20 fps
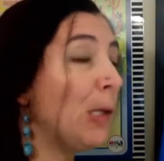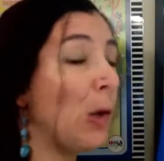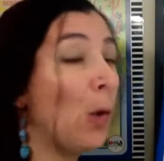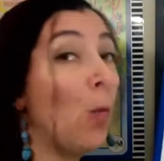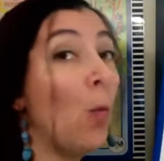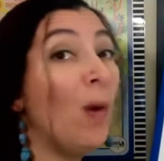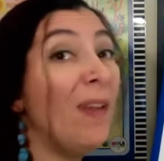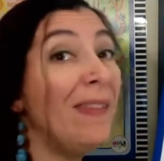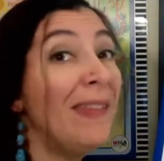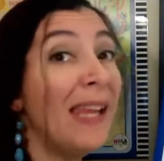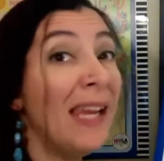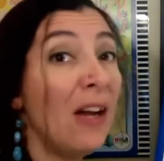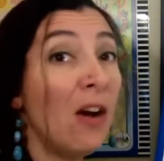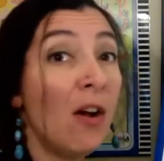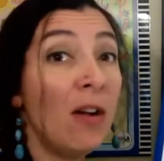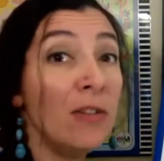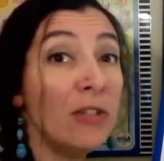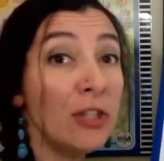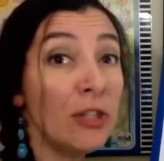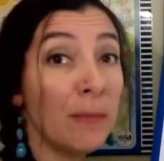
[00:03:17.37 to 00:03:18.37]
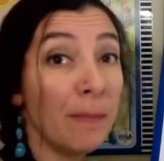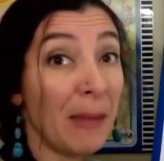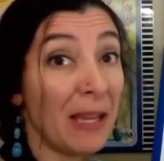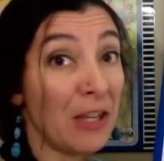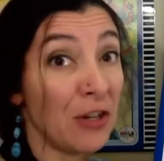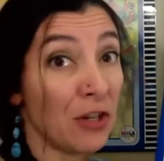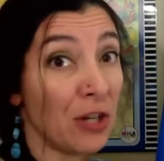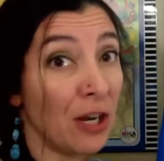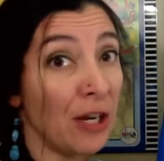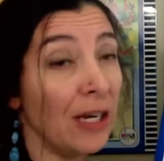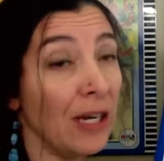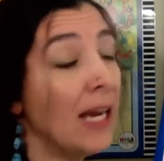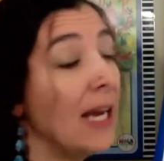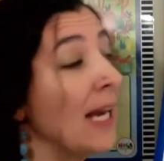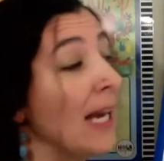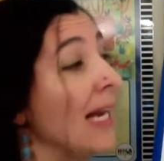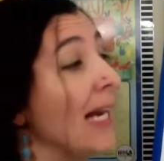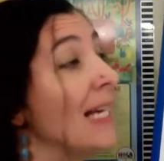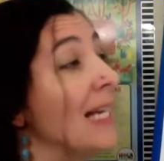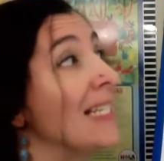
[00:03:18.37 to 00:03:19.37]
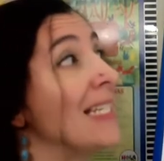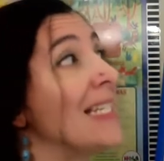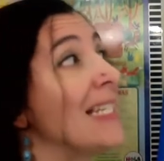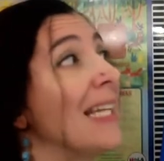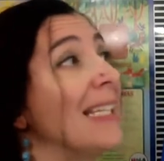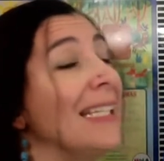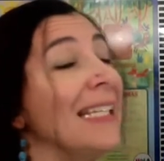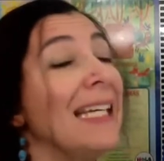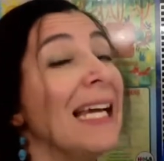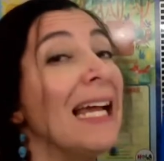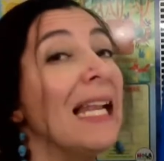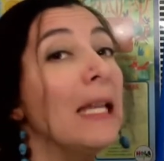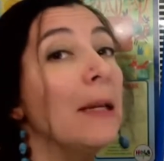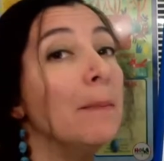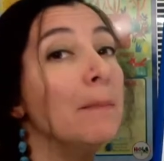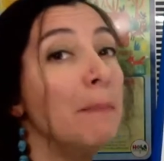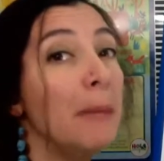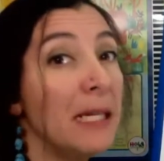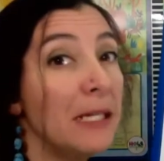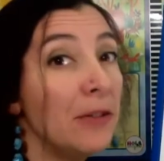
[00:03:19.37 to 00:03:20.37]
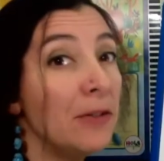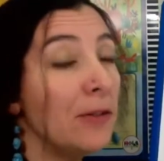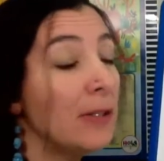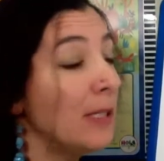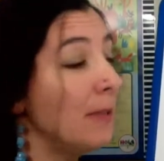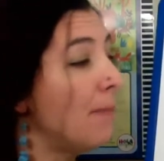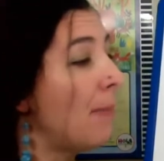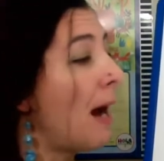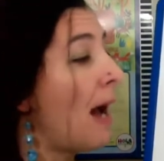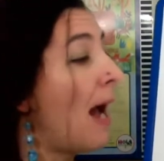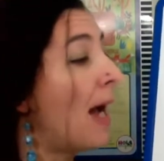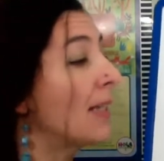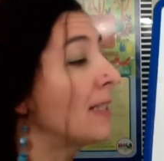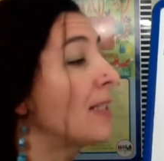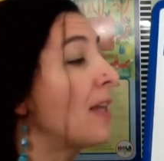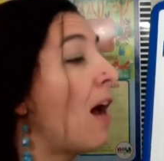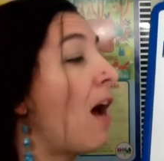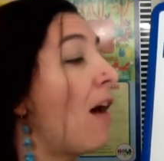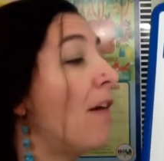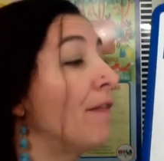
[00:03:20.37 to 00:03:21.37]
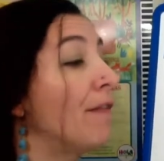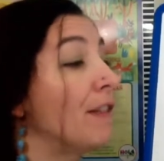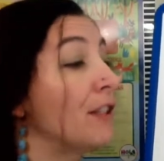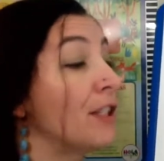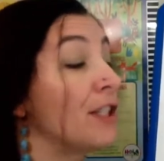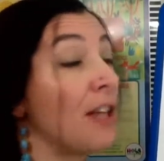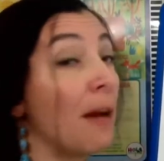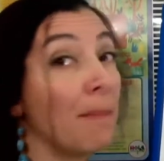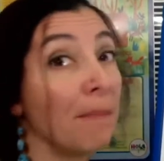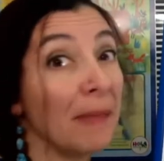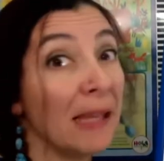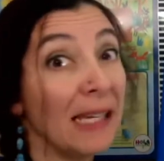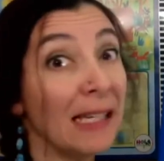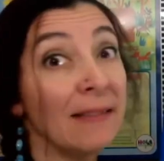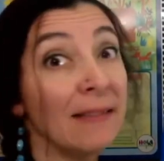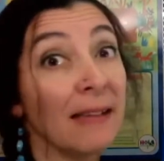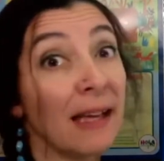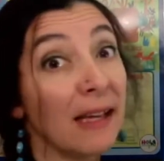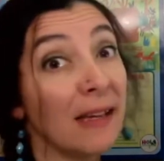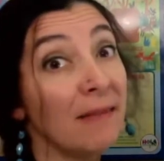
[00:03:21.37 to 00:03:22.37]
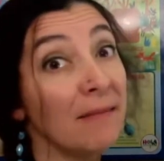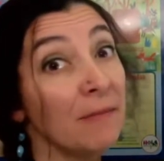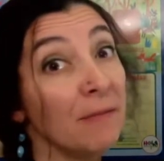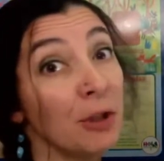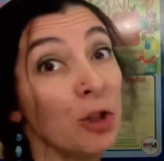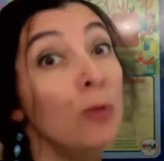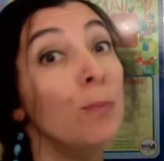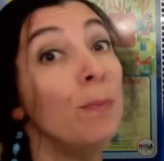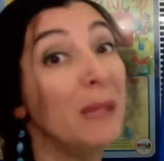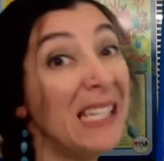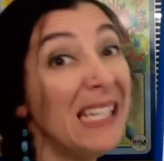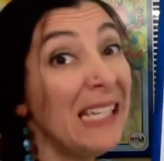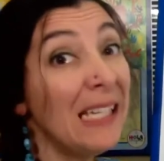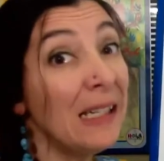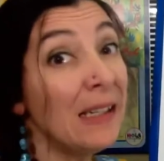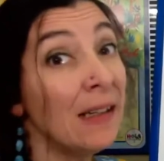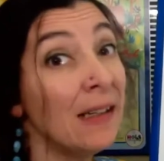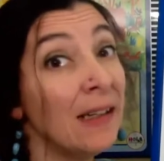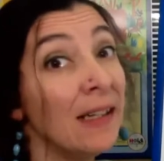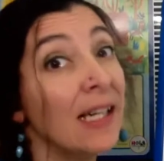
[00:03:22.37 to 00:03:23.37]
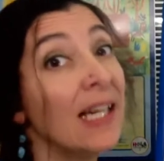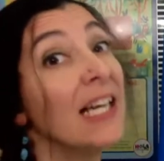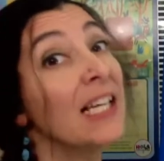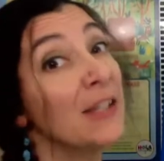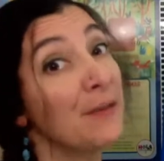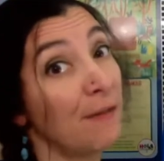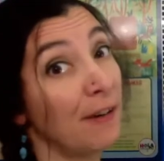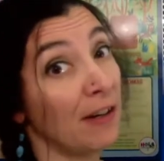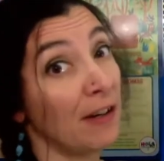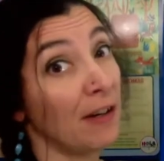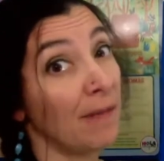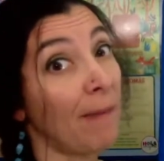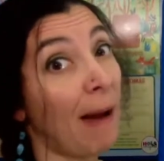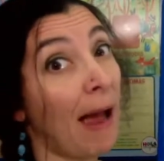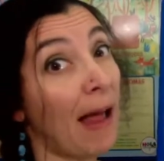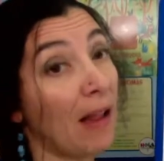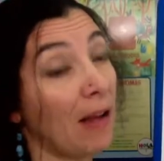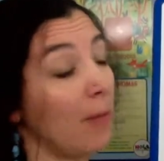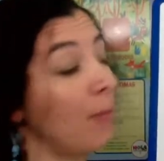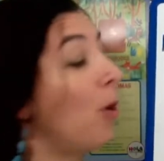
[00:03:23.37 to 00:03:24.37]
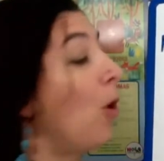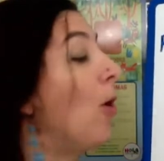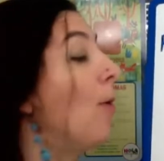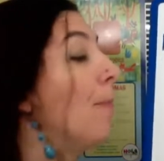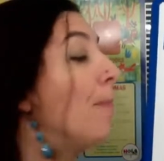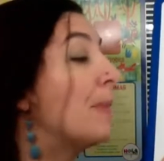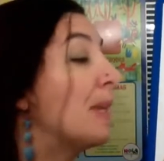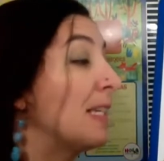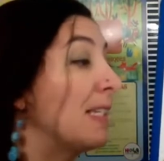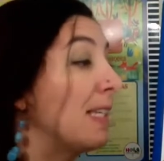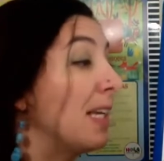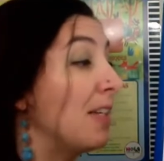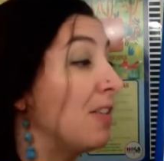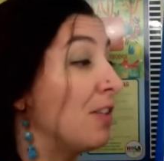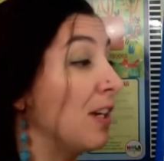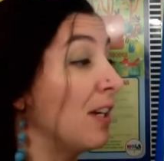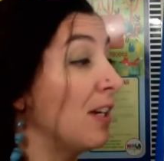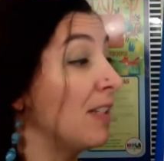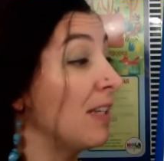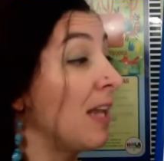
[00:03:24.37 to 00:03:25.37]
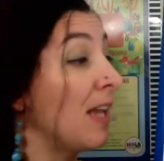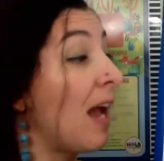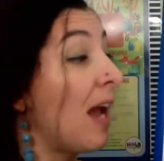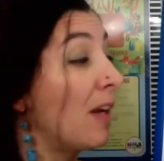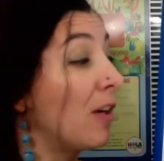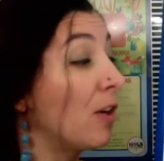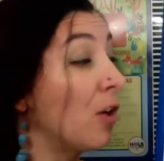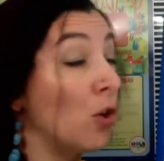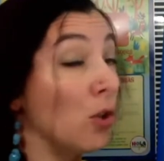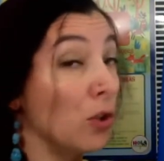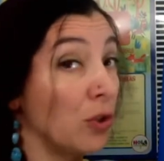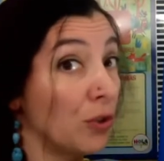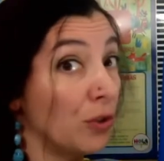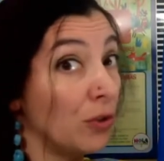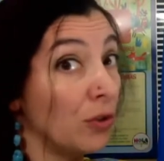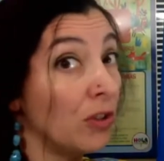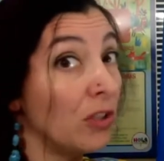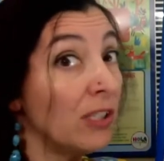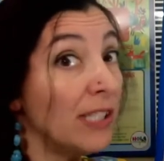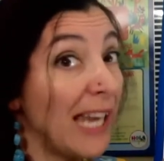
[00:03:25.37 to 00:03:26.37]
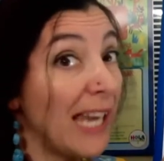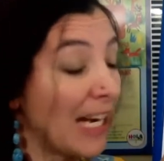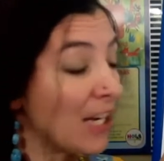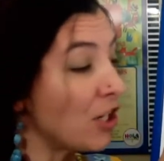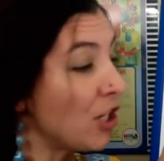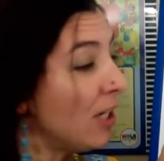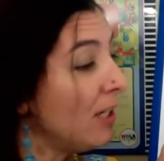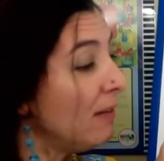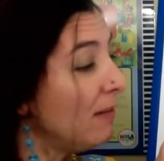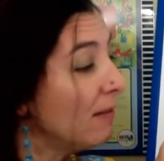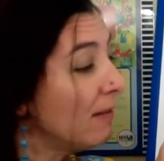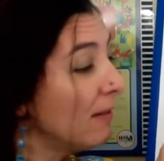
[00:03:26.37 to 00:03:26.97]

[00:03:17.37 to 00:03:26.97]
What they also mention is that the elementary box offers something that, to me, it's very valuable, such as a cultural connection,